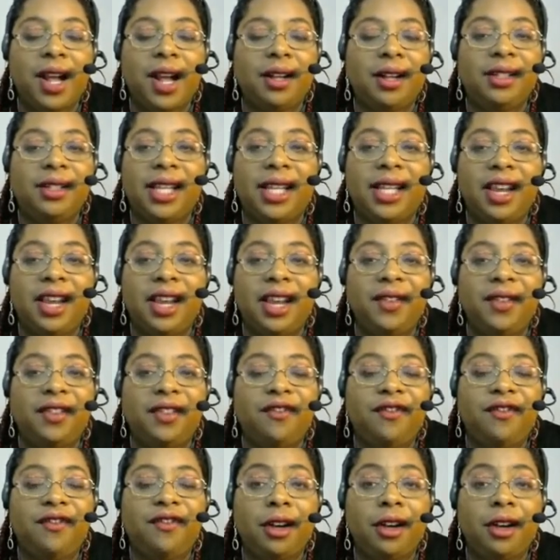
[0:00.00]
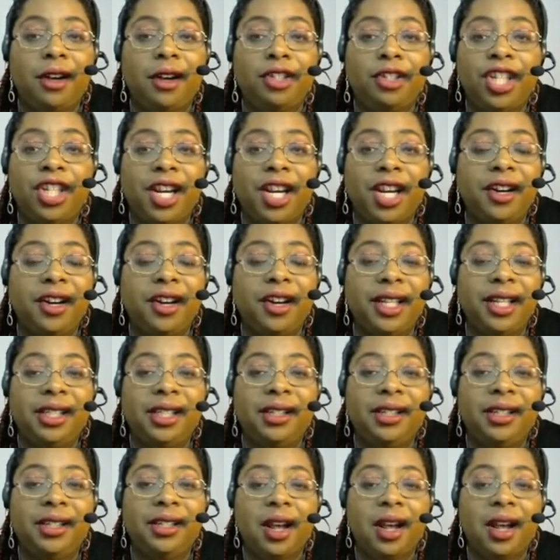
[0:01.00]
file saving, file
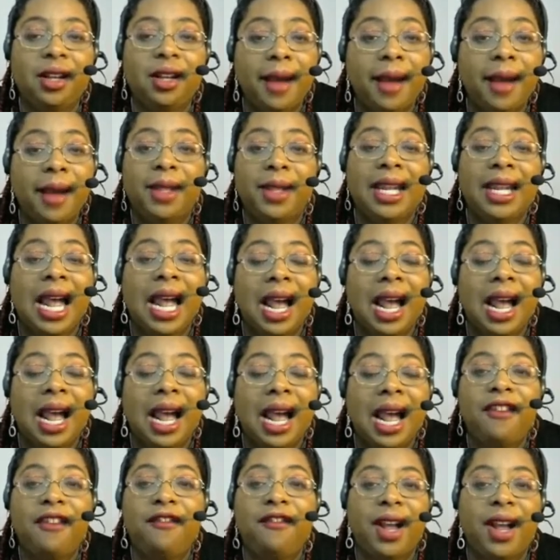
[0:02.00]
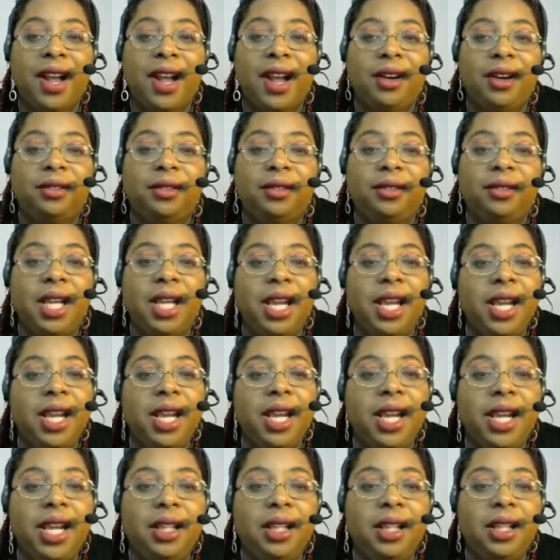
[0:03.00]
sharing app that I have found.
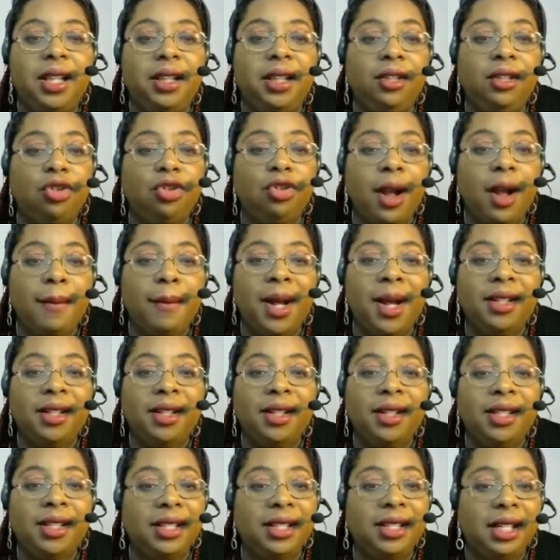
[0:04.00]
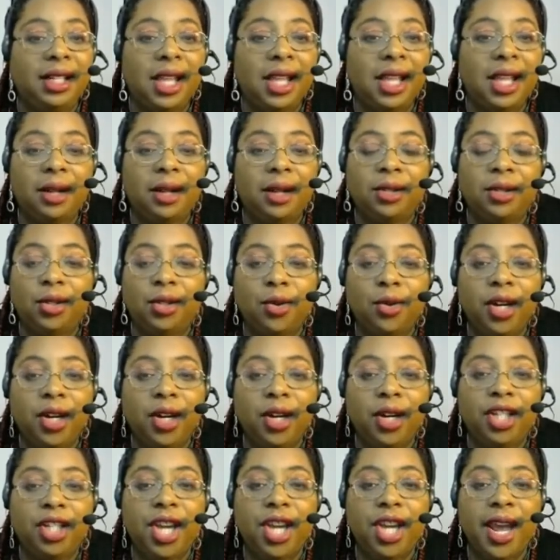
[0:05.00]
Dropbox is a cloud
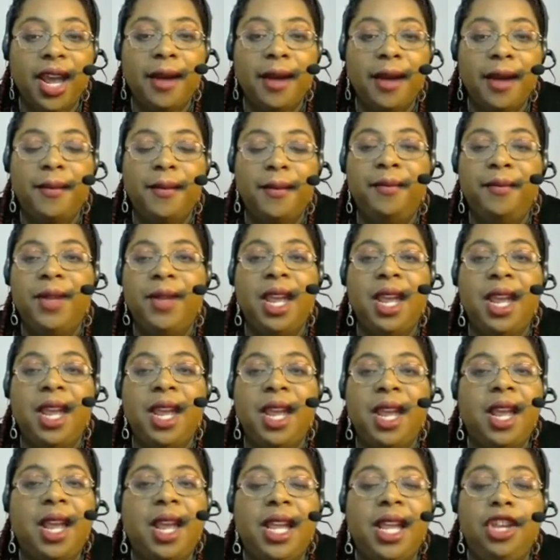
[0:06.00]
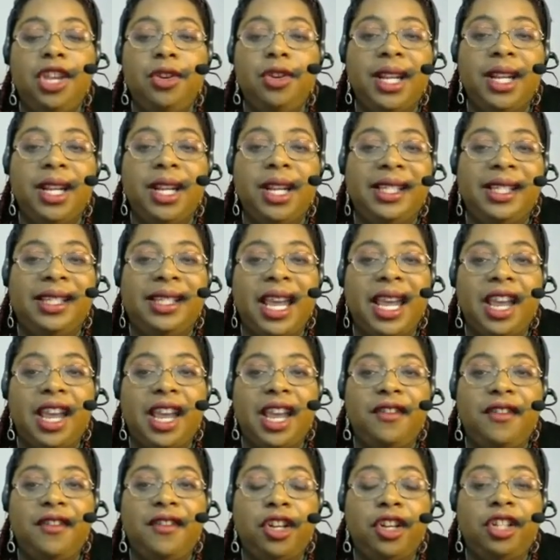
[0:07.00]
storage app. You can
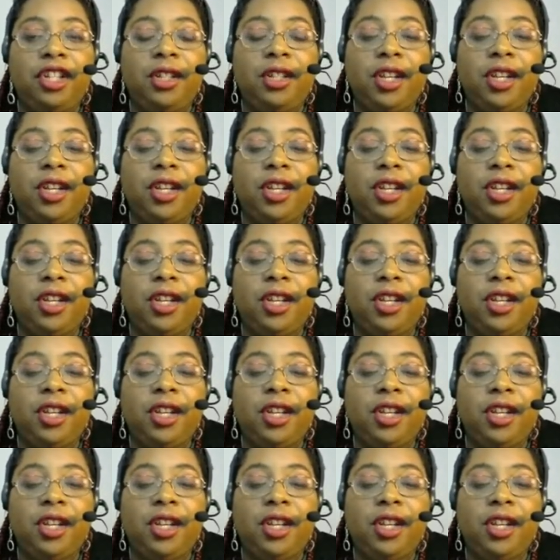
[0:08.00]
save